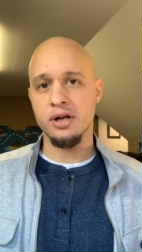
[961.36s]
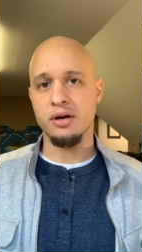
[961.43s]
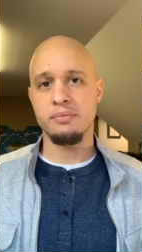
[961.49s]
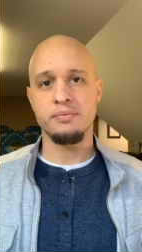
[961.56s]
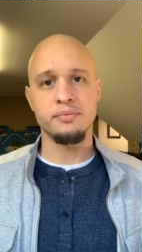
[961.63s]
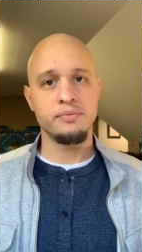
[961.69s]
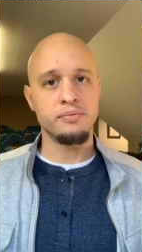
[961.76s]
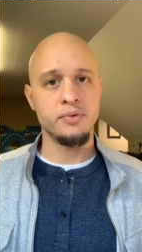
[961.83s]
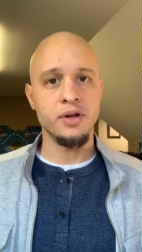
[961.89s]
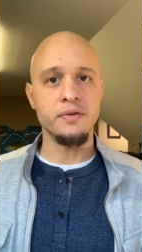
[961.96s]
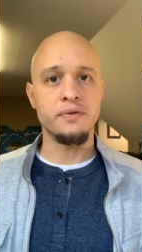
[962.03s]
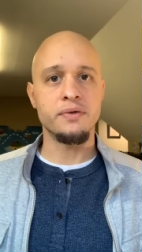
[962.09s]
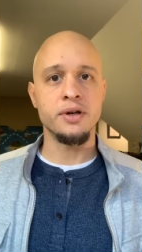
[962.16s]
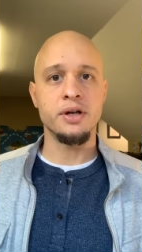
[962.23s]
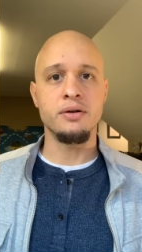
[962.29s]
up with a
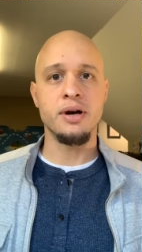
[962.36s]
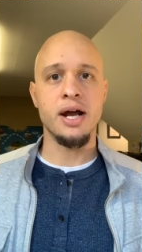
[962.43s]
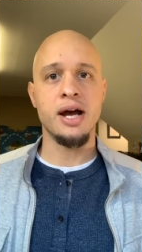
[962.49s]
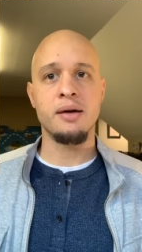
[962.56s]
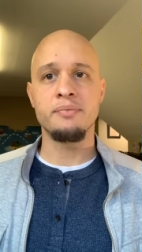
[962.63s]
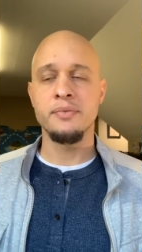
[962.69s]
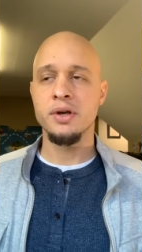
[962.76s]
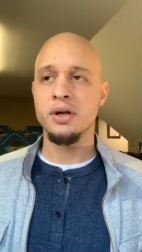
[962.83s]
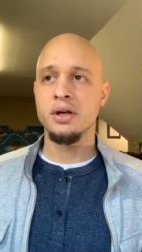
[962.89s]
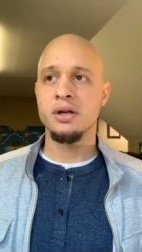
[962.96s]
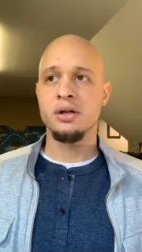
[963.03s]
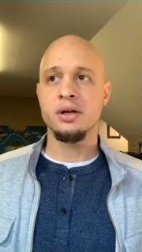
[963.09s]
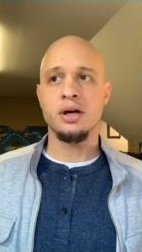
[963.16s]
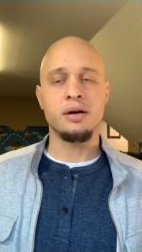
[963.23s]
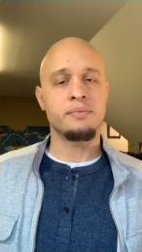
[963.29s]
free grab,
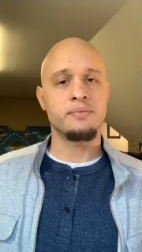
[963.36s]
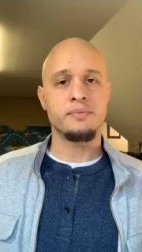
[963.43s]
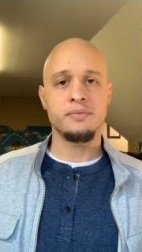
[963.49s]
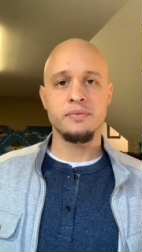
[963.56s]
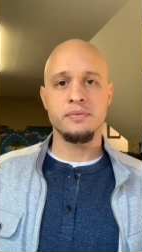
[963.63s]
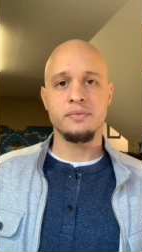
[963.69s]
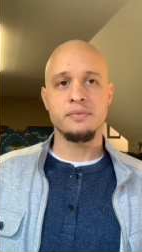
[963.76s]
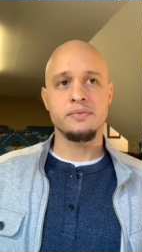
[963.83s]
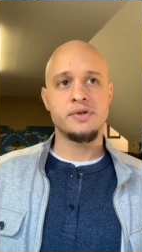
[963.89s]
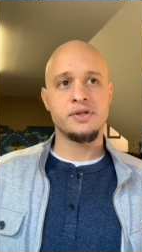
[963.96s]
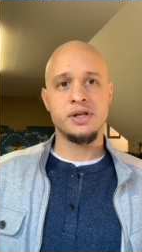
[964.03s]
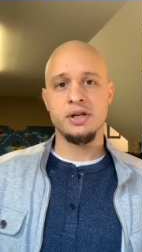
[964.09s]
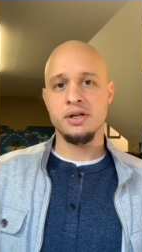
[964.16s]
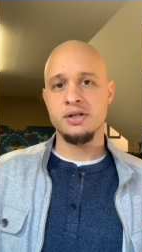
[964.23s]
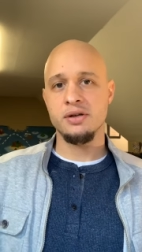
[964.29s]

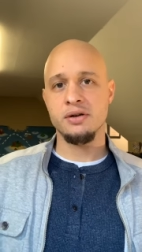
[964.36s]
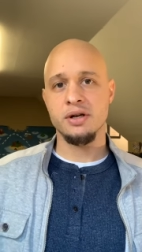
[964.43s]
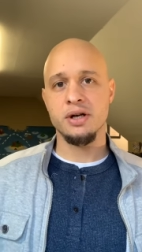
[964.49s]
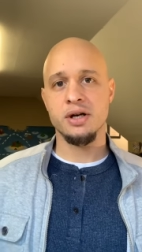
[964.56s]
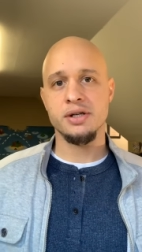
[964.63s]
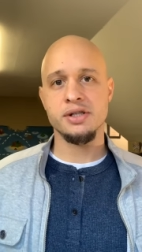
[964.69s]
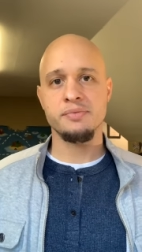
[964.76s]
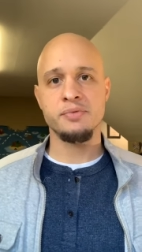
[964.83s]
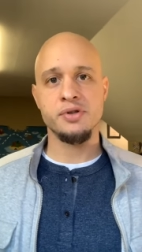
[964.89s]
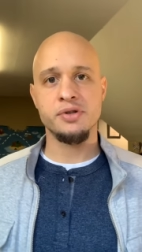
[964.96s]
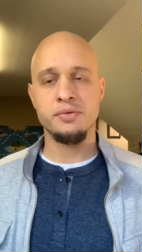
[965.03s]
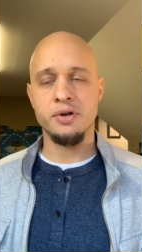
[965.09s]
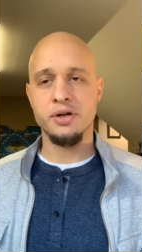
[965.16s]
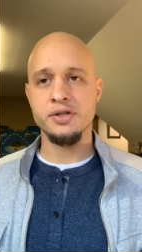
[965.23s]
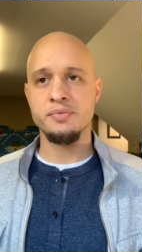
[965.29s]
send it to your customers, the
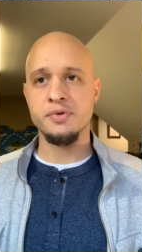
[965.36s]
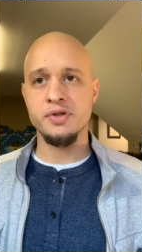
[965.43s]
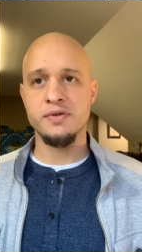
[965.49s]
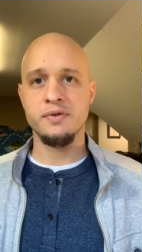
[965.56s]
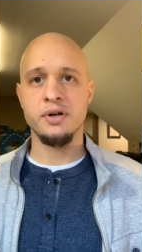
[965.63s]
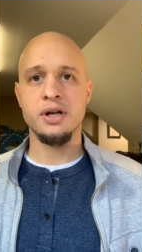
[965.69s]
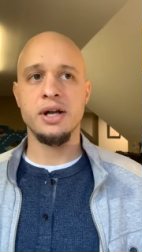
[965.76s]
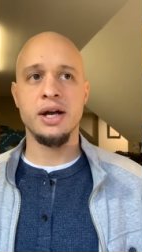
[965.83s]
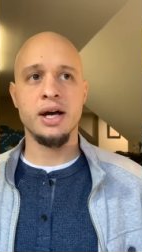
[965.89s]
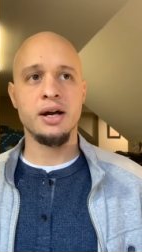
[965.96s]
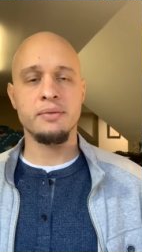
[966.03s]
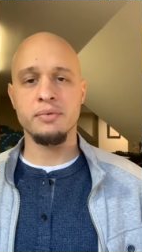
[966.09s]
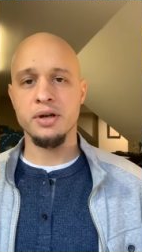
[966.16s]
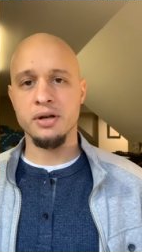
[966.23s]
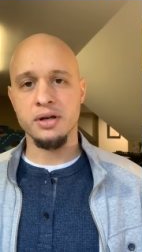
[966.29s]
customers you've already had,
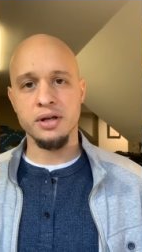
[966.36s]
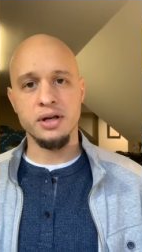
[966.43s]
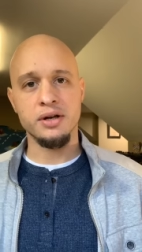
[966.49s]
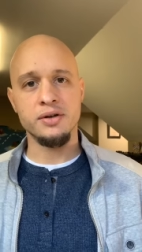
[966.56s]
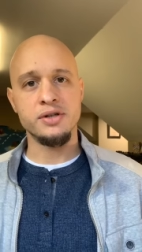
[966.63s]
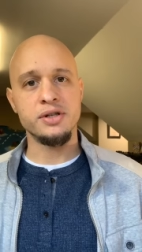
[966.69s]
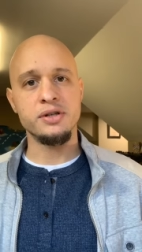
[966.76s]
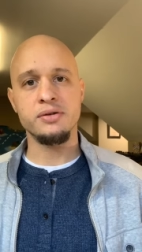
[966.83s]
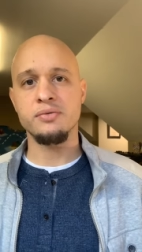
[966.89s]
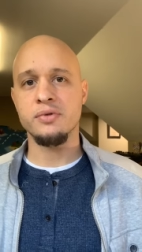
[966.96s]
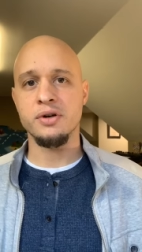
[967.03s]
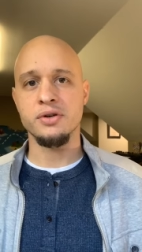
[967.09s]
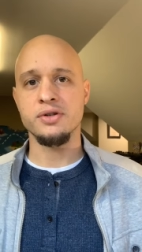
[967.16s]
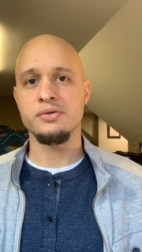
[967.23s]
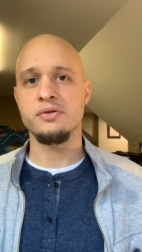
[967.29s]
I'm going to guarantee you one
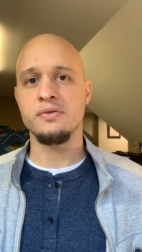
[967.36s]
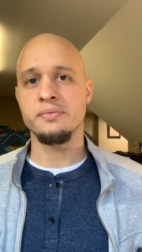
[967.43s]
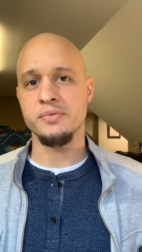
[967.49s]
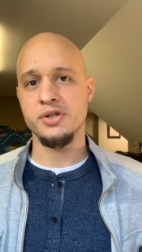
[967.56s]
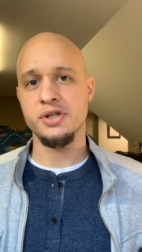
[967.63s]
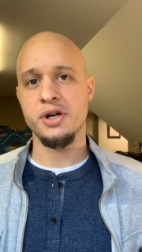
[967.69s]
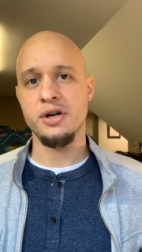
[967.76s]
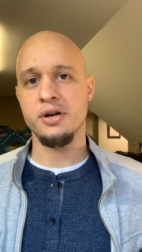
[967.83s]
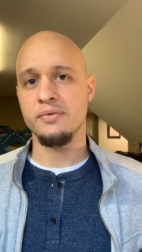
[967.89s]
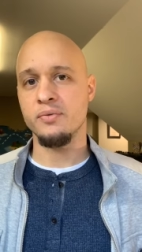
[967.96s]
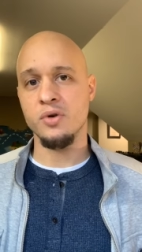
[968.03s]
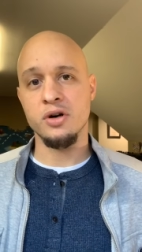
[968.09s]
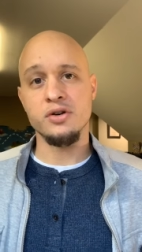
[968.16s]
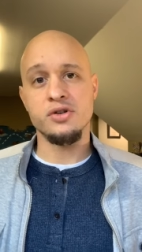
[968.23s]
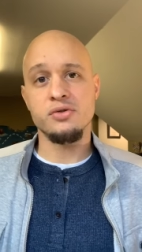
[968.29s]
or two of them share it
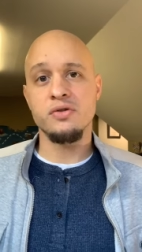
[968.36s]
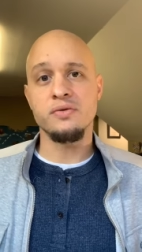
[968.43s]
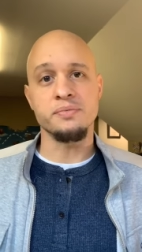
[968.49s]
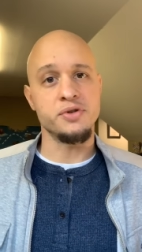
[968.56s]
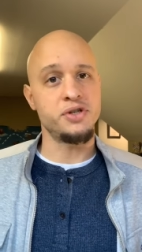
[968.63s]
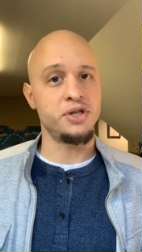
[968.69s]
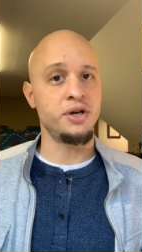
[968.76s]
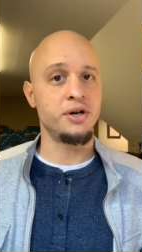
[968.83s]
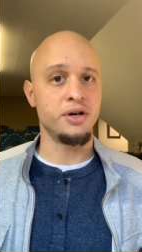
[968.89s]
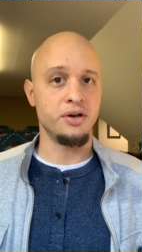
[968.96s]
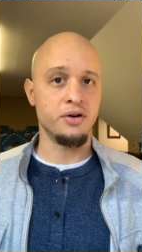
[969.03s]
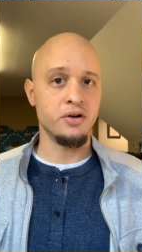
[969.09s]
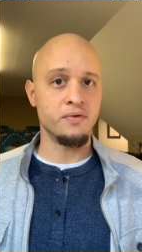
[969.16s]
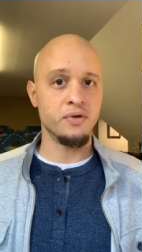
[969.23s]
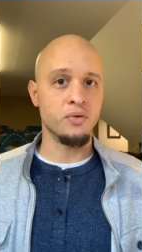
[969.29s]

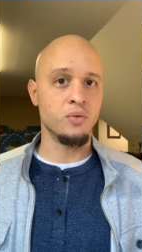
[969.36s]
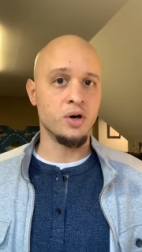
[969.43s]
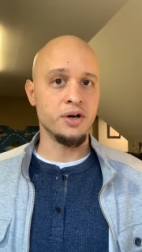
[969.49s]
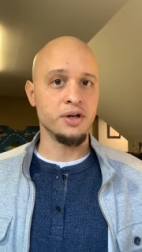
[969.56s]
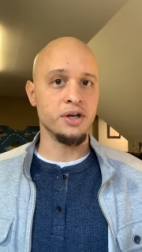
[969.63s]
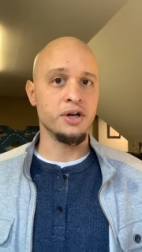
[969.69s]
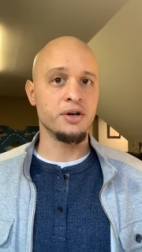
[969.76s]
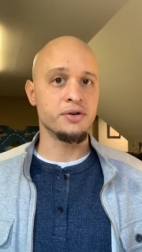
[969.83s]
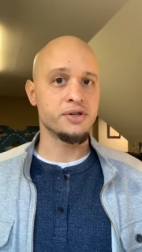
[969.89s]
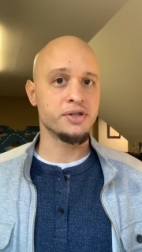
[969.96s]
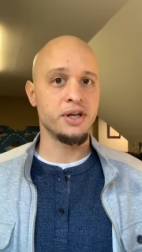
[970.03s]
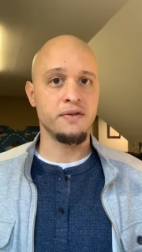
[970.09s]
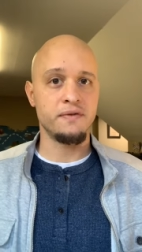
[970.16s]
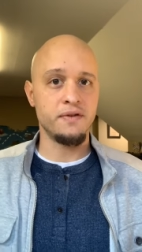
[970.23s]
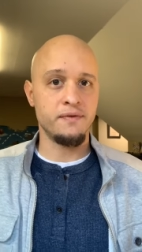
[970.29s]
over 1 year,
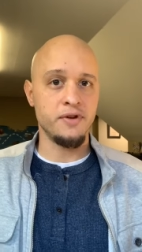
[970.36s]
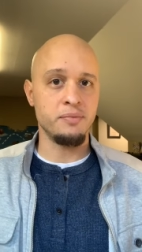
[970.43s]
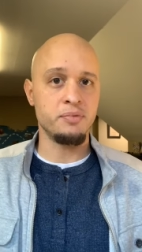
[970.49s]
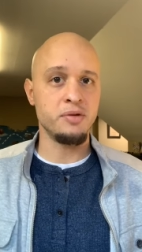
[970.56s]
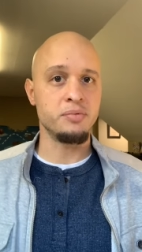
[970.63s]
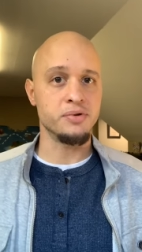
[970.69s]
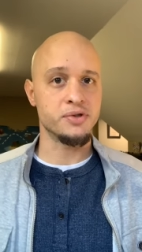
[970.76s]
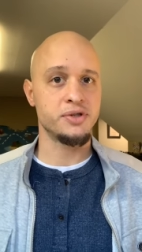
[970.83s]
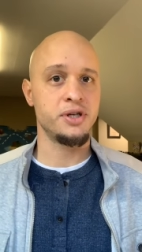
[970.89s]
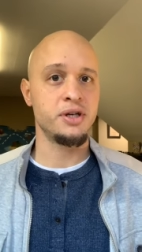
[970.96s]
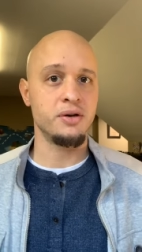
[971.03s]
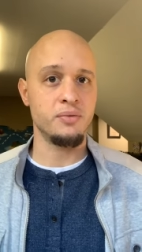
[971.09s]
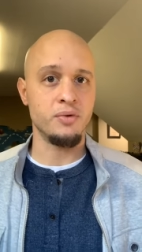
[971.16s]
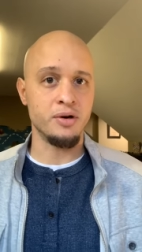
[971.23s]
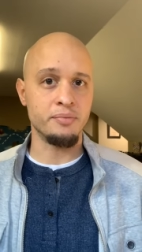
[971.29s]
say 50 people see
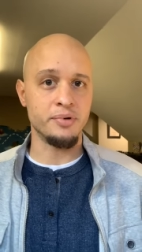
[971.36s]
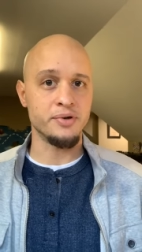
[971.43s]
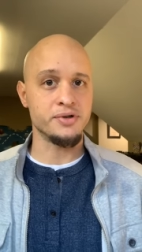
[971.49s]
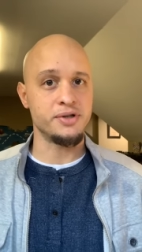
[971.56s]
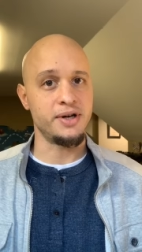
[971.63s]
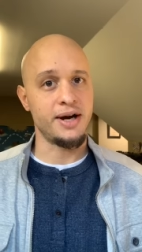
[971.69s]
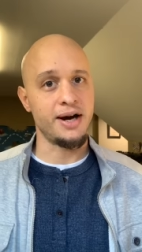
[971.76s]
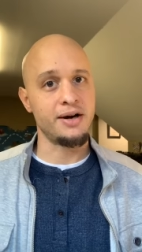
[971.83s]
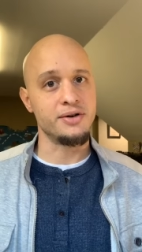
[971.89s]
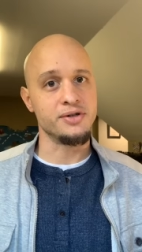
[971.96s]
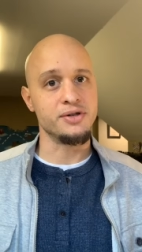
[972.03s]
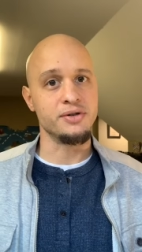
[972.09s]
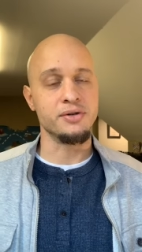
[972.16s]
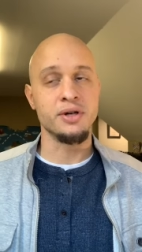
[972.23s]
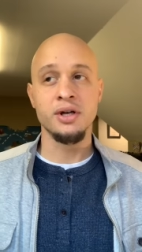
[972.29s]
it, one person hires
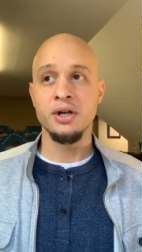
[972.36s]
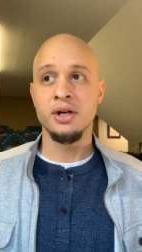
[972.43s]
you.